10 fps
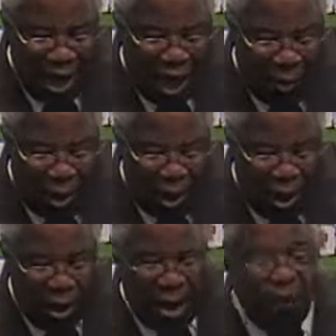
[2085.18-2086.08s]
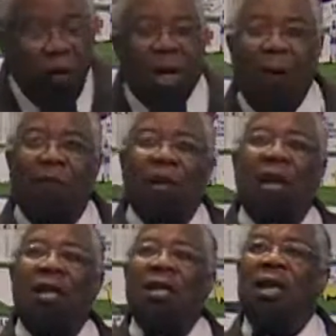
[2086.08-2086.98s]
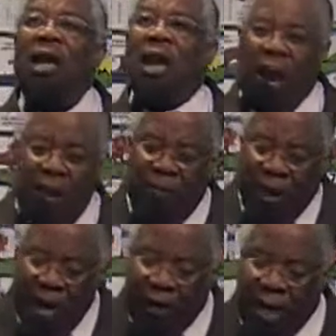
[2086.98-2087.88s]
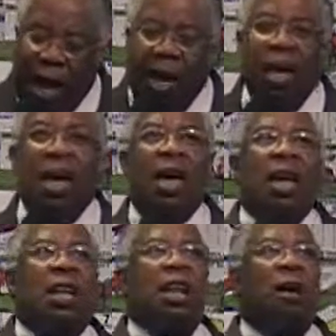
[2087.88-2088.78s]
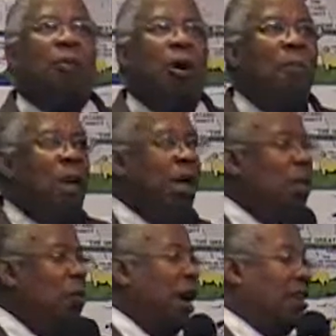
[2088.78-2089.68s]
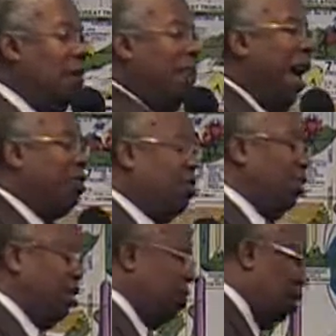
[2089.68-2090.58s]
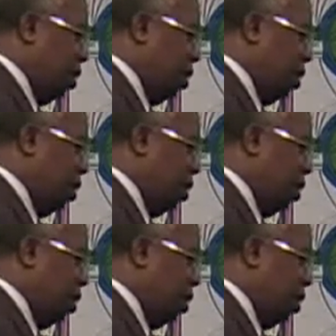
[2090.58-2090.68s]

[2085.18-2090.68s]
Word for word: I will not leave you comfortable. Can you believe God didn't appoint, you know, we got some pastors